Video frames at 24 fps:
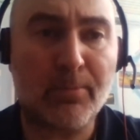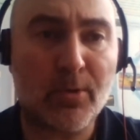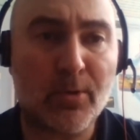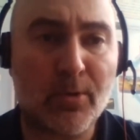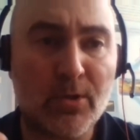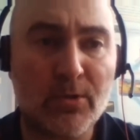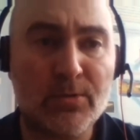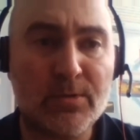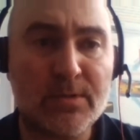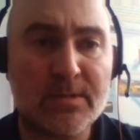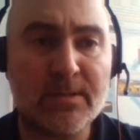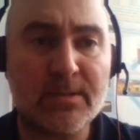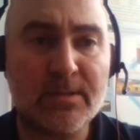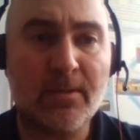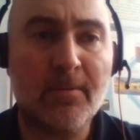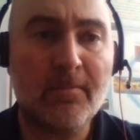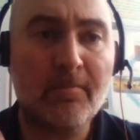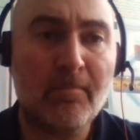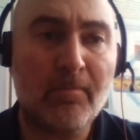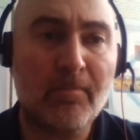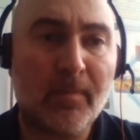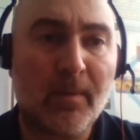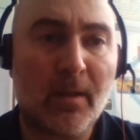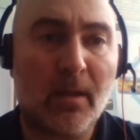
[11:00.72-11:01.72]
produced
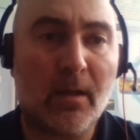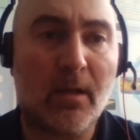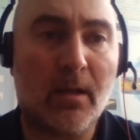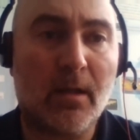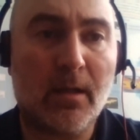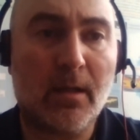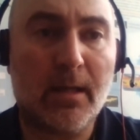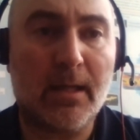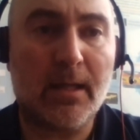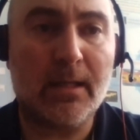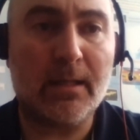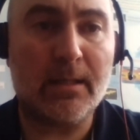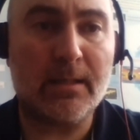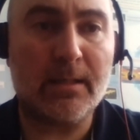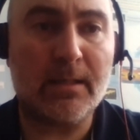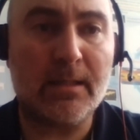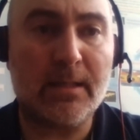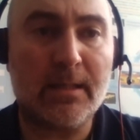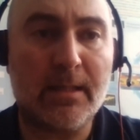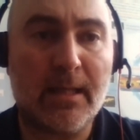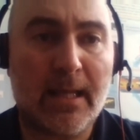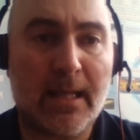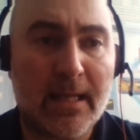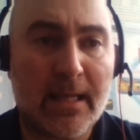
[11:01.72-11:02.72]
uh, in
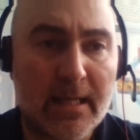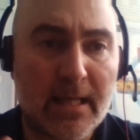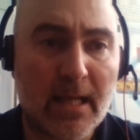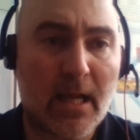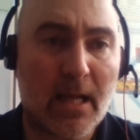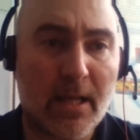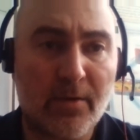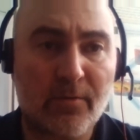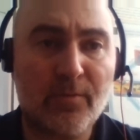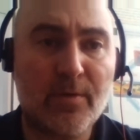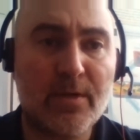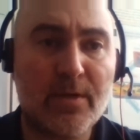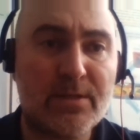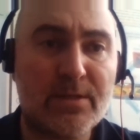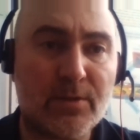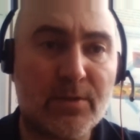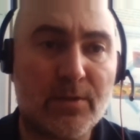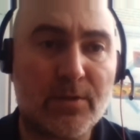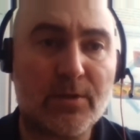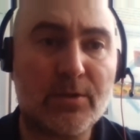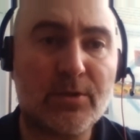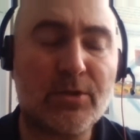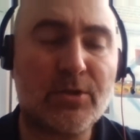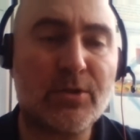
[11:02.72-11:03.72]
the AI
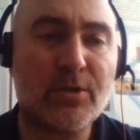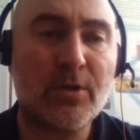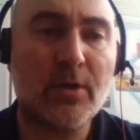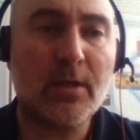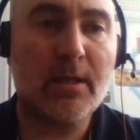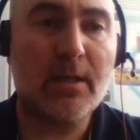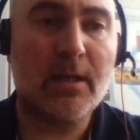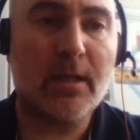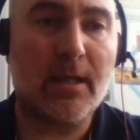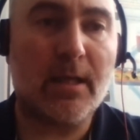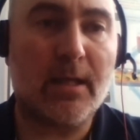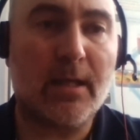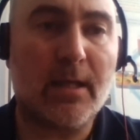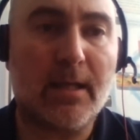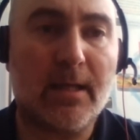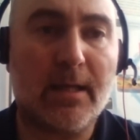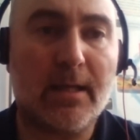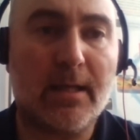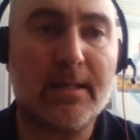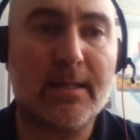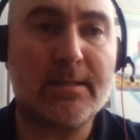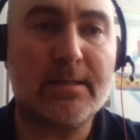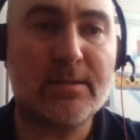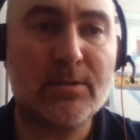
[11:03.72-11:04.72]
research uh,
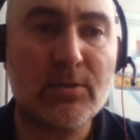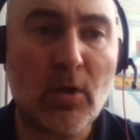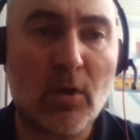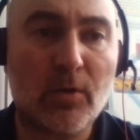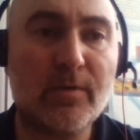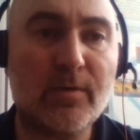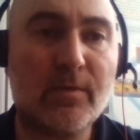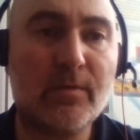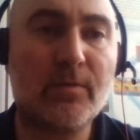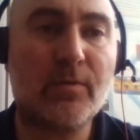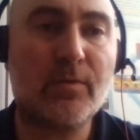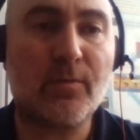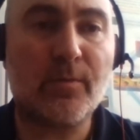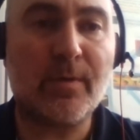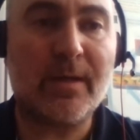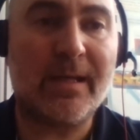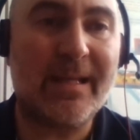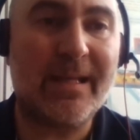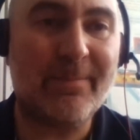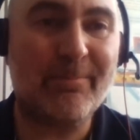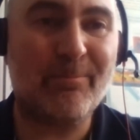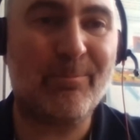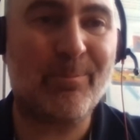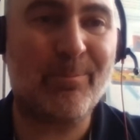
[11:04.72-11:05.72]
is not
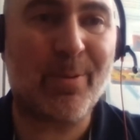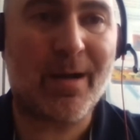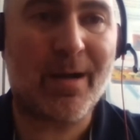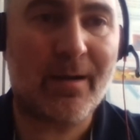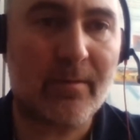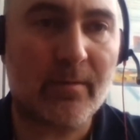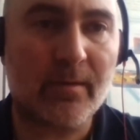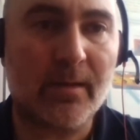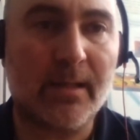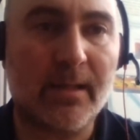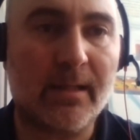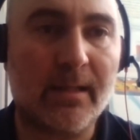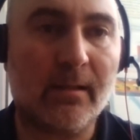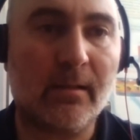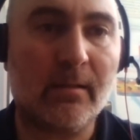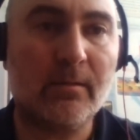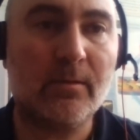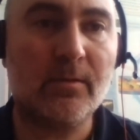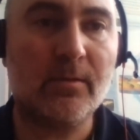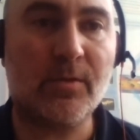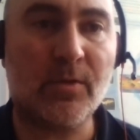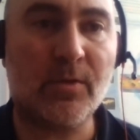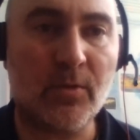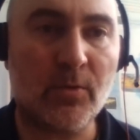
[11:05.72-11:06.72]
really parallel
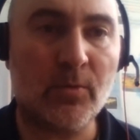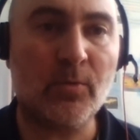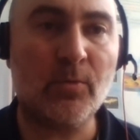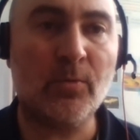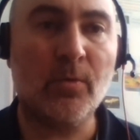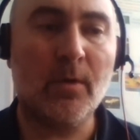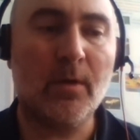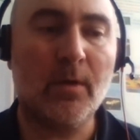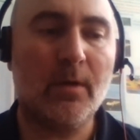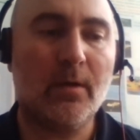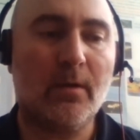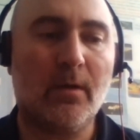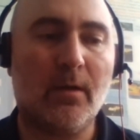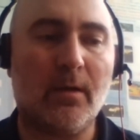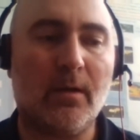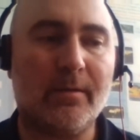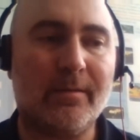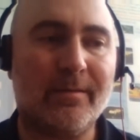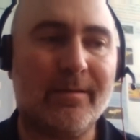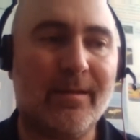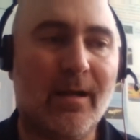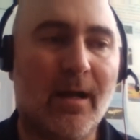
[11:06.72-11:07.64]
to uh,